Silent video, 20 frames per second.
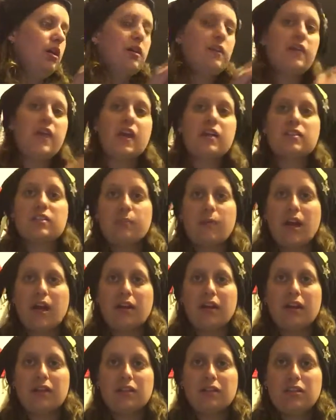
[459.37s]
Thanks,
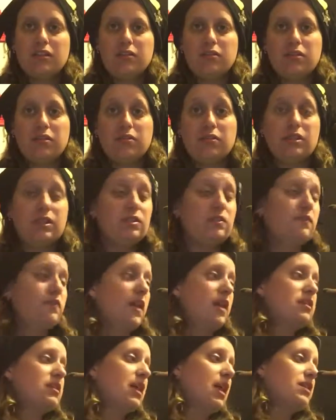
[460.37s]
Amira. You did
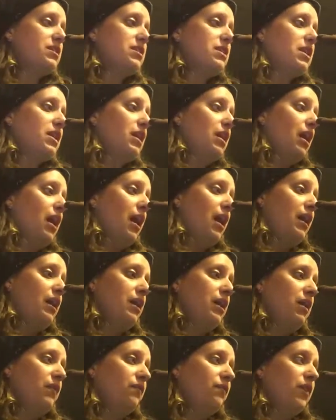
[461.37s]
fantastic. I
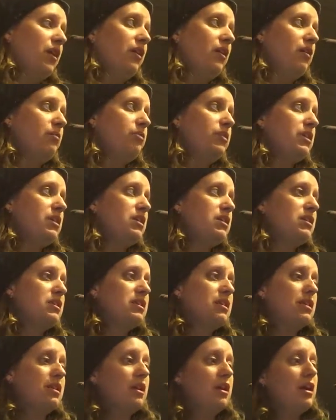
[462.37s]
am very
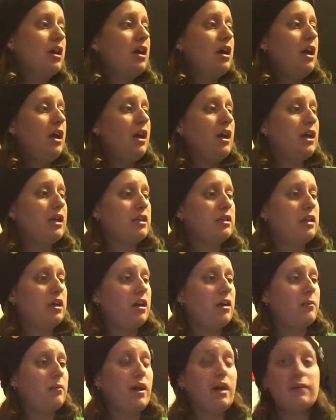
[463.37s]
pleased. And
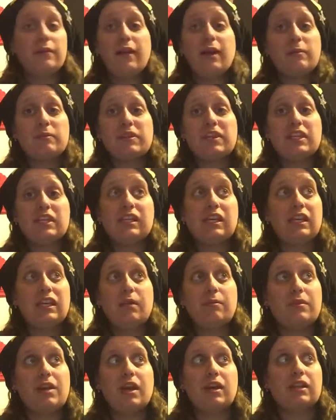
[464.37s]
I'm thinking
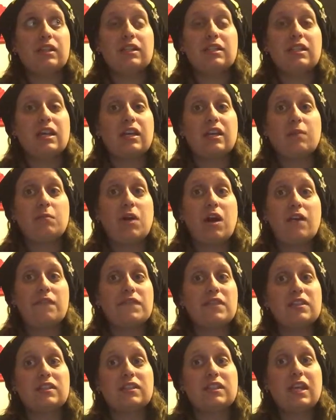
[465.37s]
I'm not going to take him off
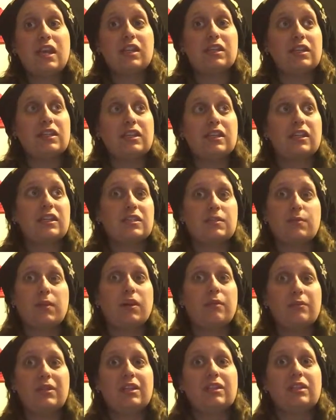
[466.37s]
this stand. I think he's
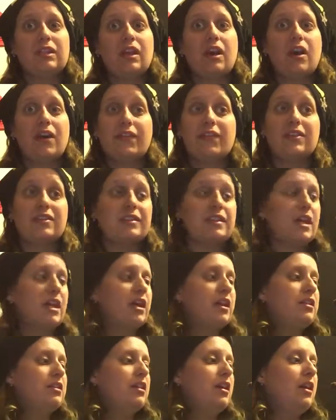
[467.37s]
permanently on the
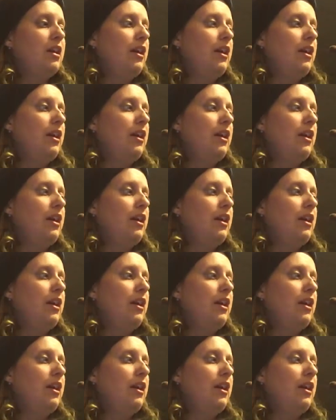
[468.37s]
stand.